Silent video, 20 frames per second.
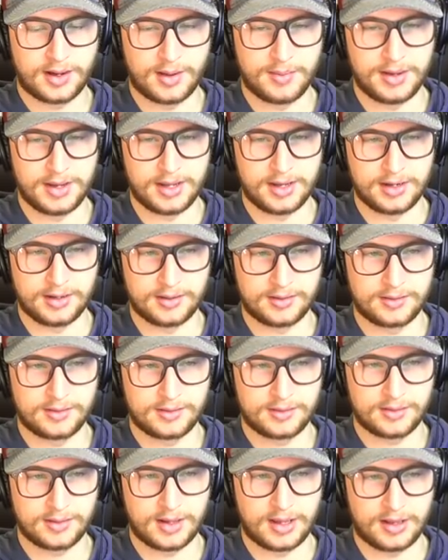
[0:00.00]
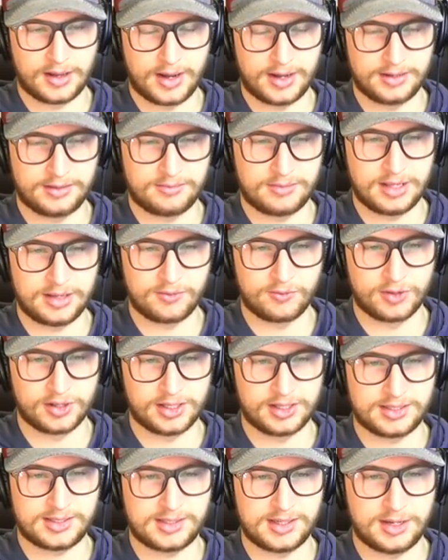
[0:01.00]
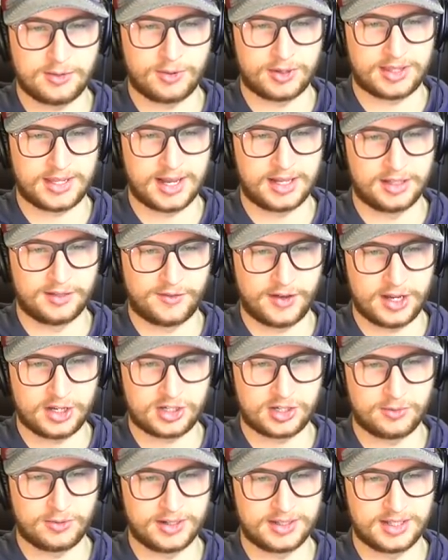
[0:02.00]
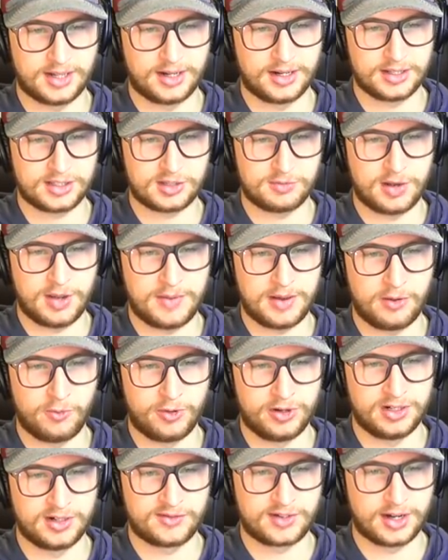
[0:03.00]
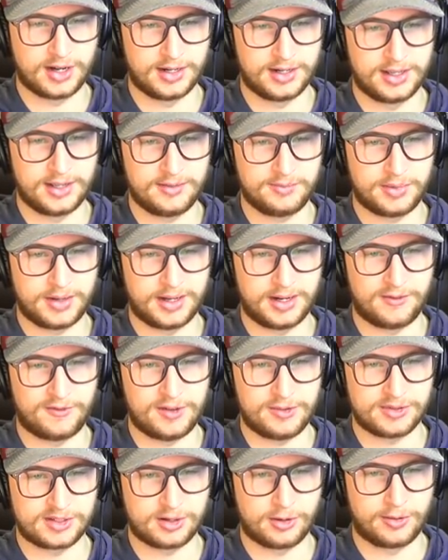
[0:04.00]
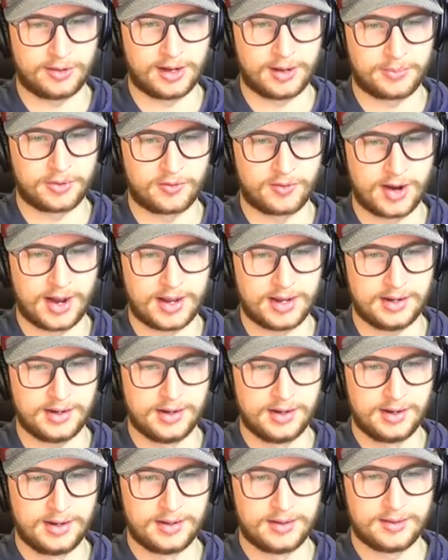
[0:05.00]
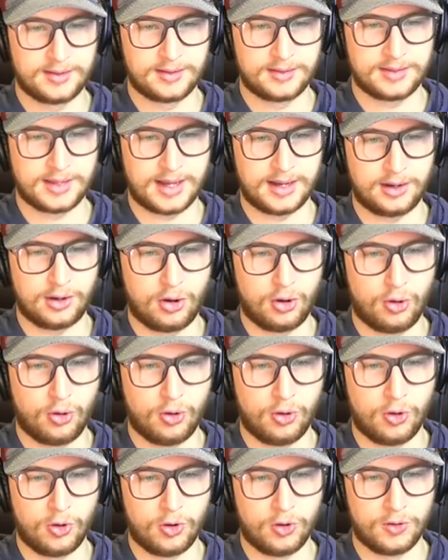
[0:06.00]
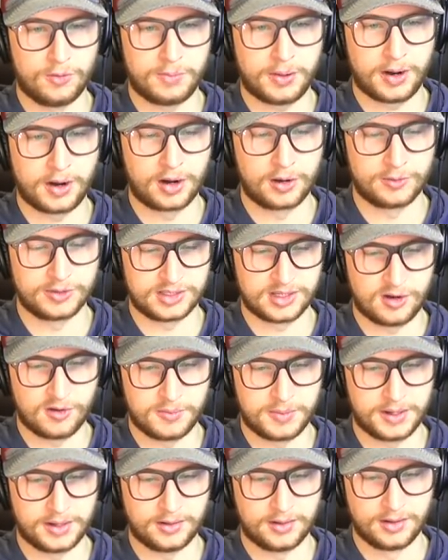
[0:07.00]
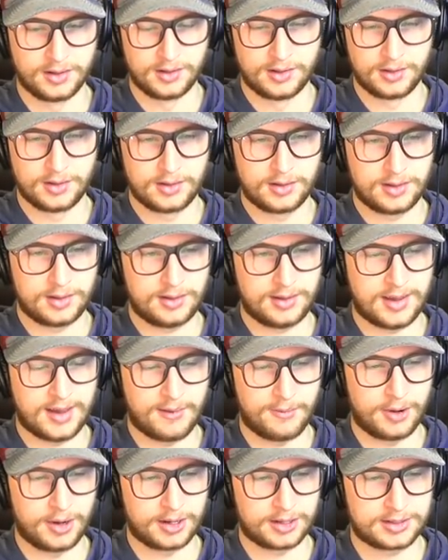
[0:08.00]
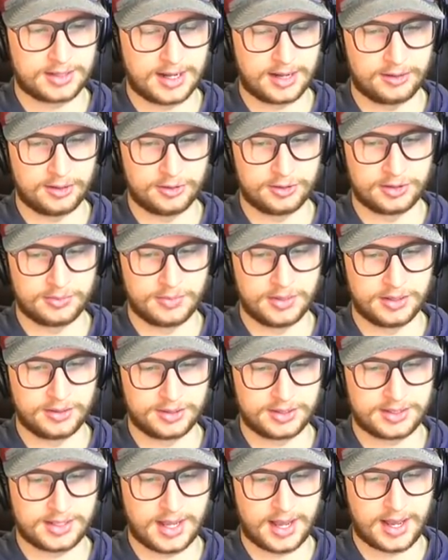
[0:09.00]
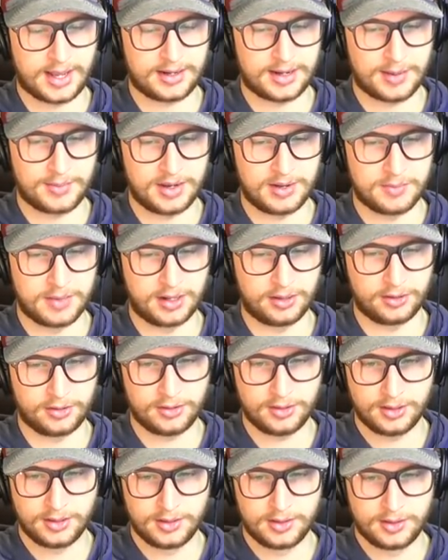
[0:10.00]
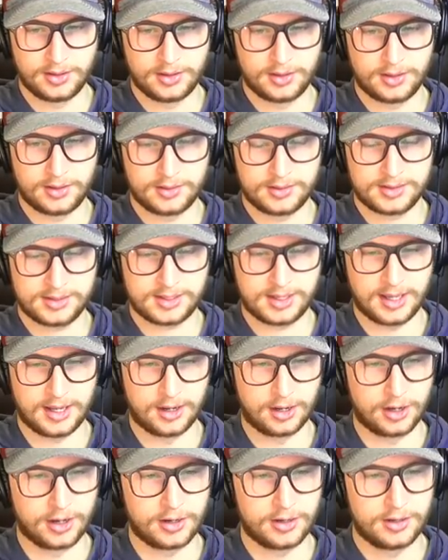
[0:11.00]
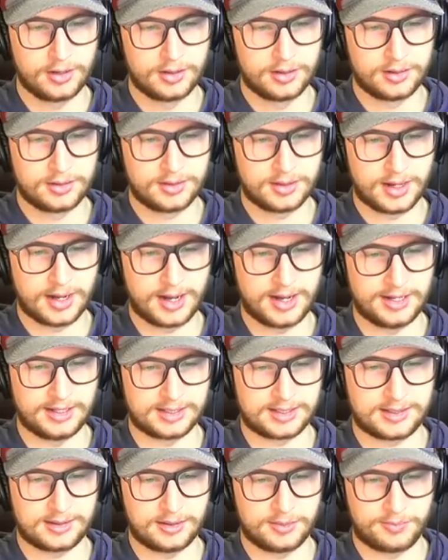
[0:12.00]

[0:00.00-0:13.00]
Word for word: I mean, I didn't really see what the elevation was on it, so maybe it wouldn't have gone in, but if he was going up or right, that whole part was open. Yeah, Mark, down low to Mittelstadt. I mean, middle. Skinner. Nice.